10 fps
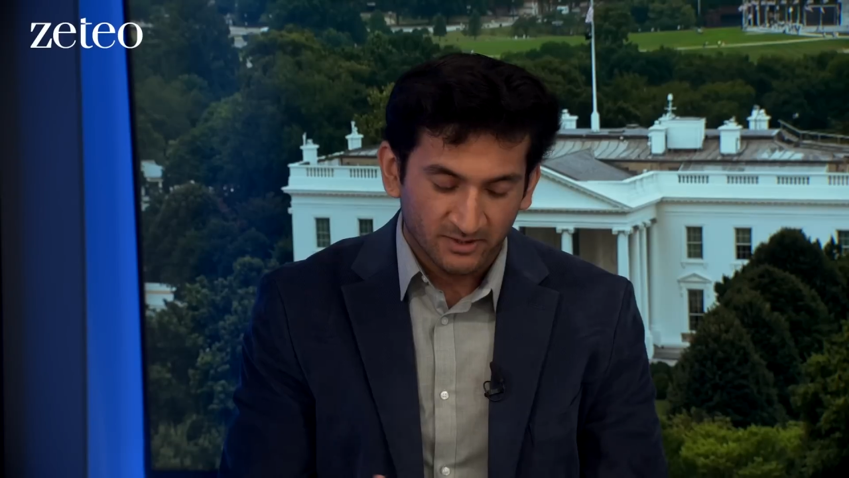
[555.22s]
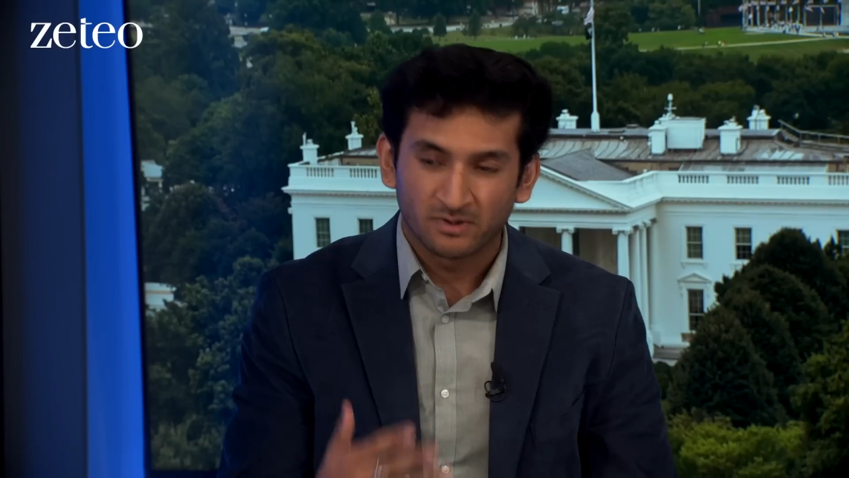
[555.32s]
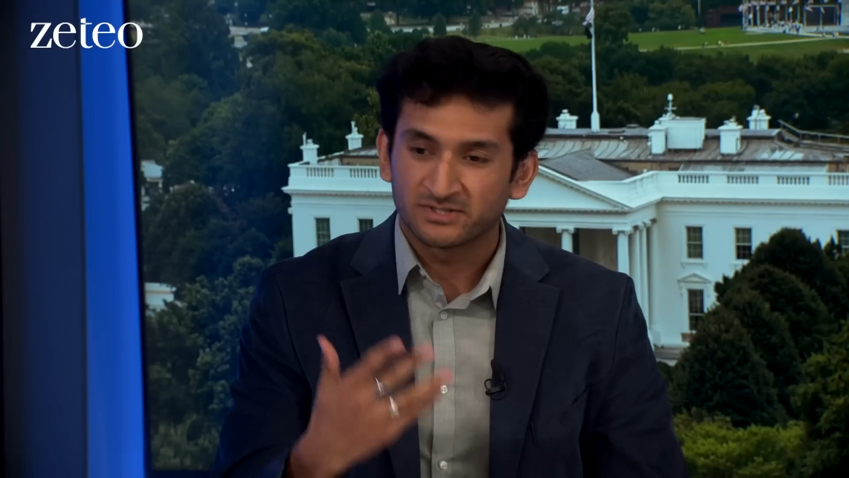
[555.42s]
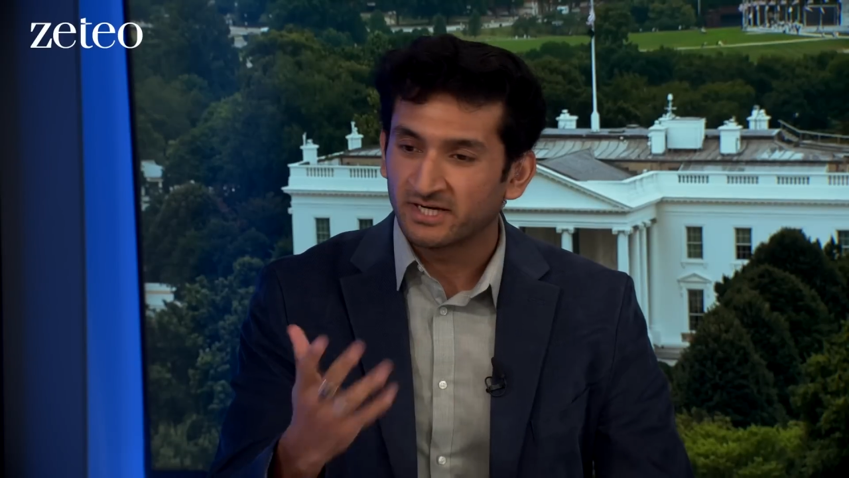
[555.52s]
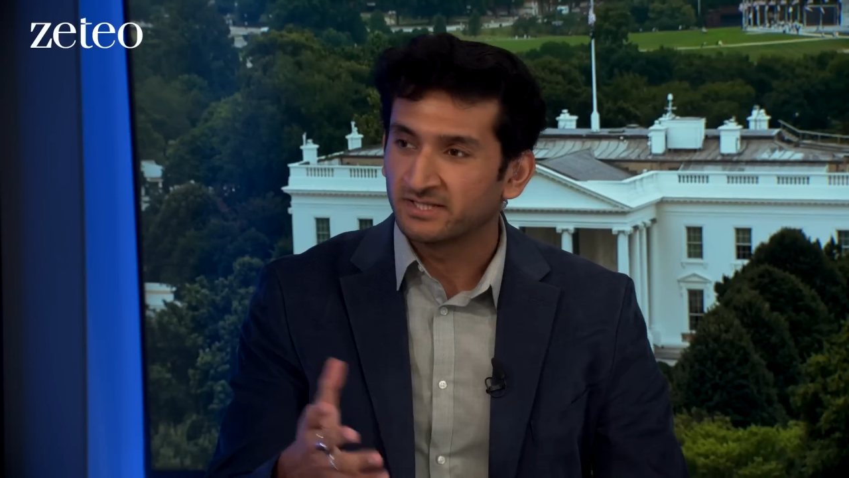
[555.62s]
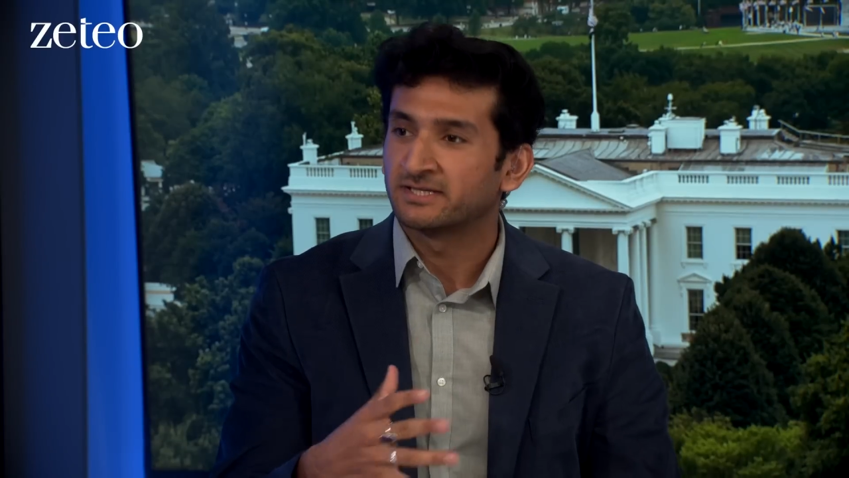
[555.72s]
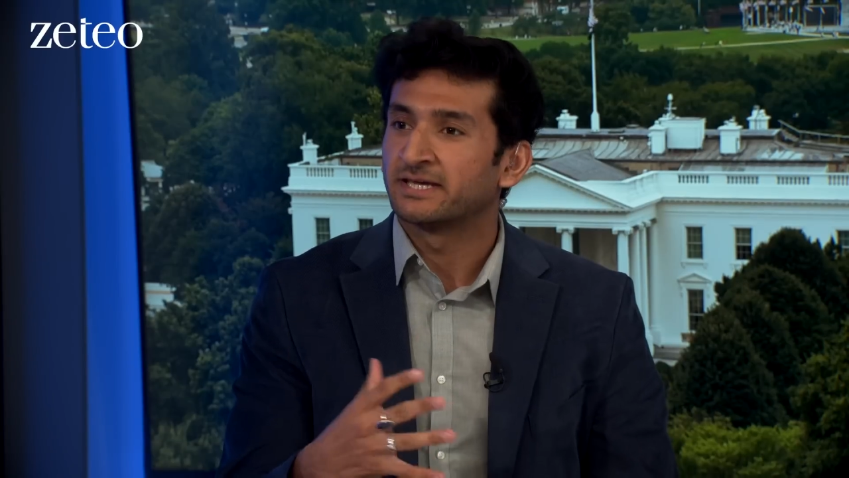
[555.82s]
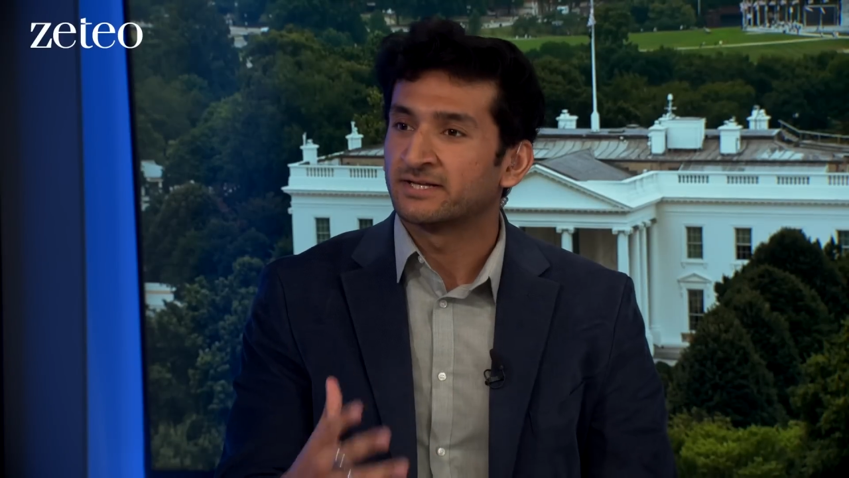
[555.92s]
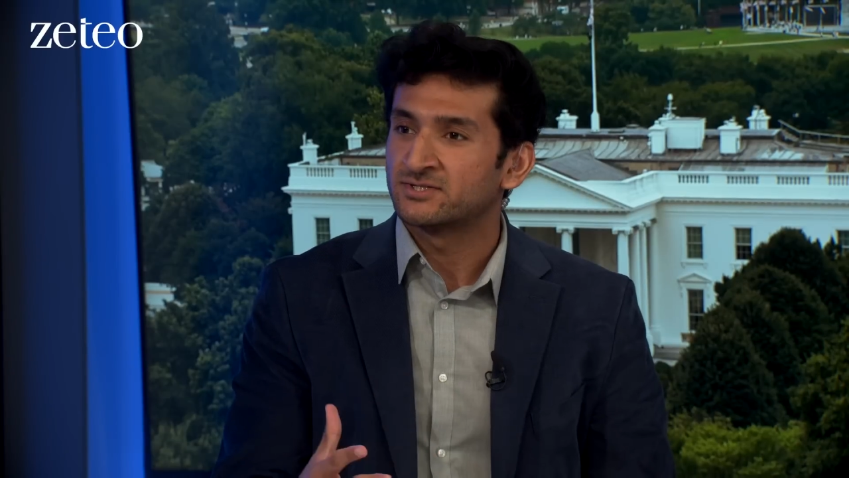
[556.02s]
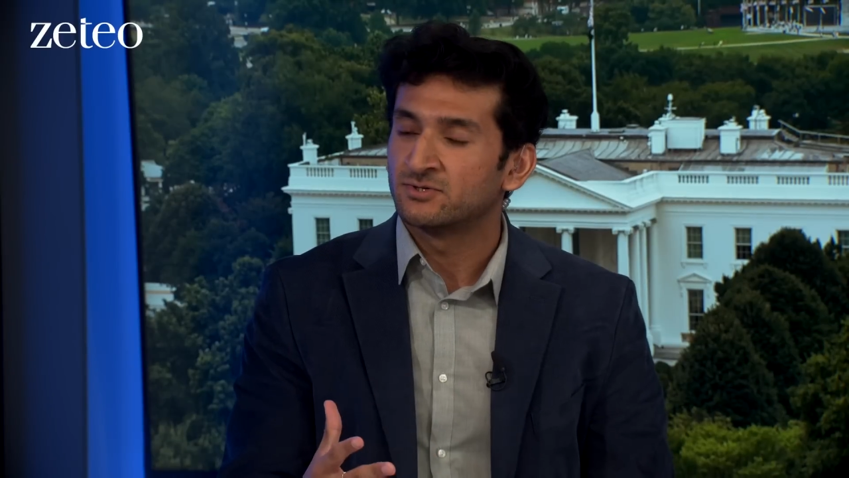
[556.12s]
Wajahat
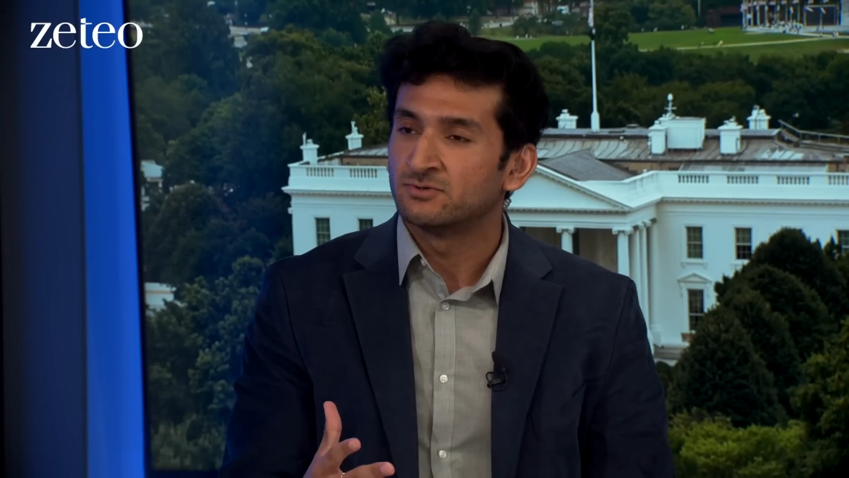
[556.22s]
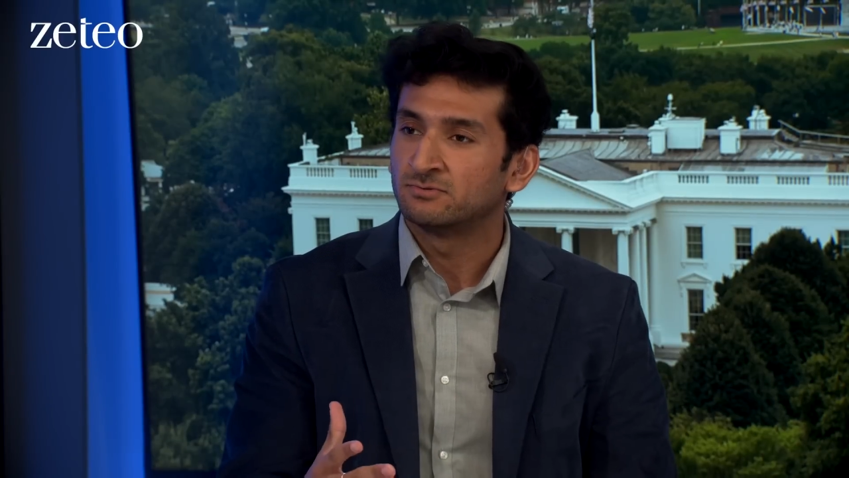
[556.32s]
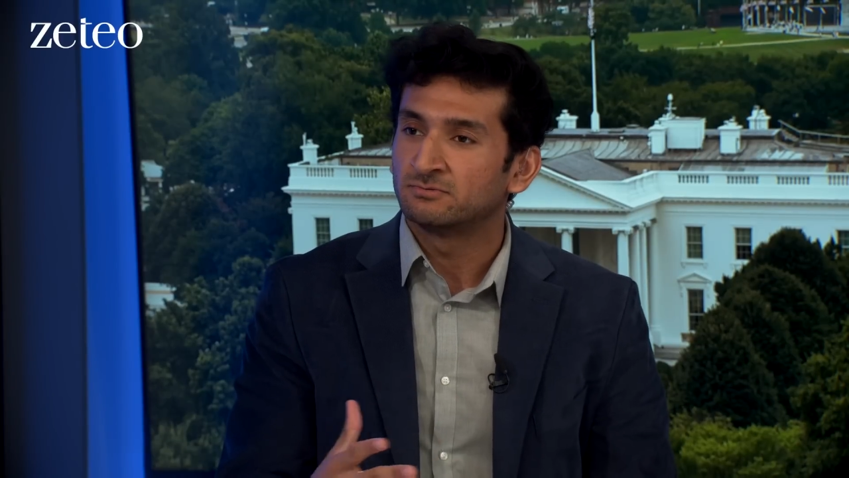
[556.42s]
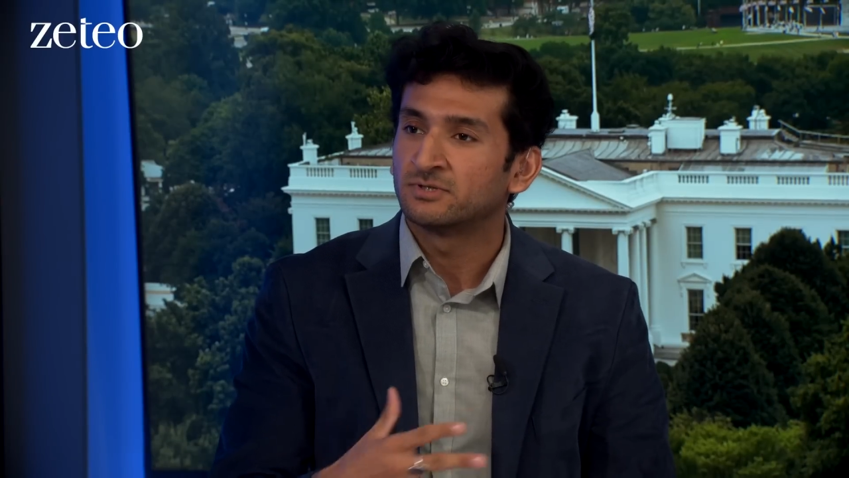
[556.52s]
gets to